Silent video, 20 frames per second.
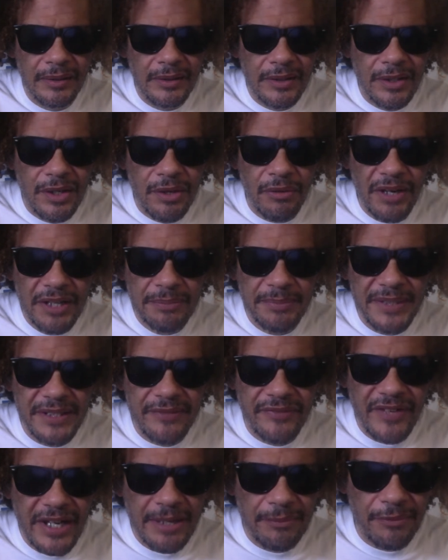Correct me
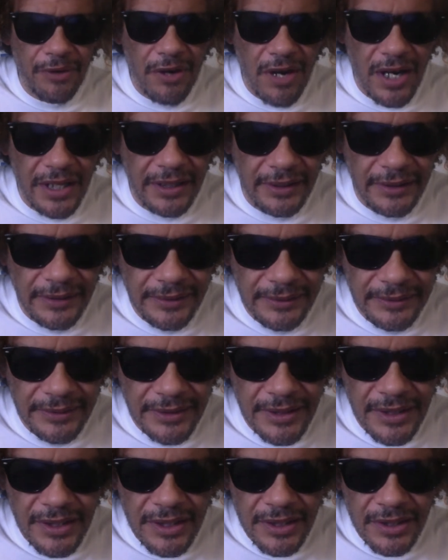if I am wrong.
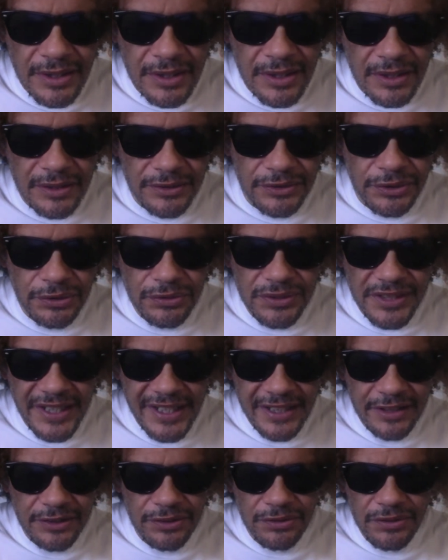Do
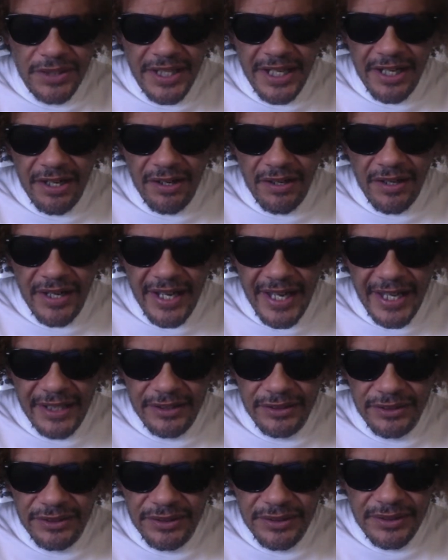take due care
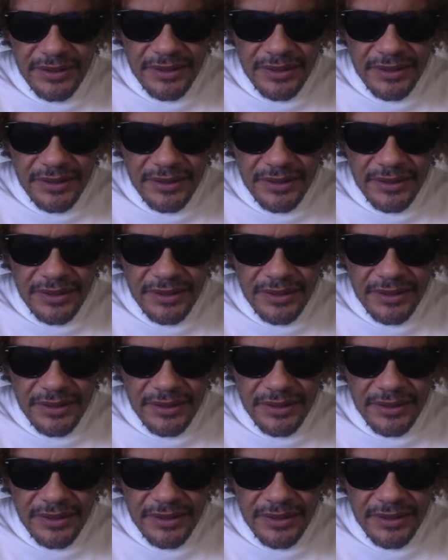and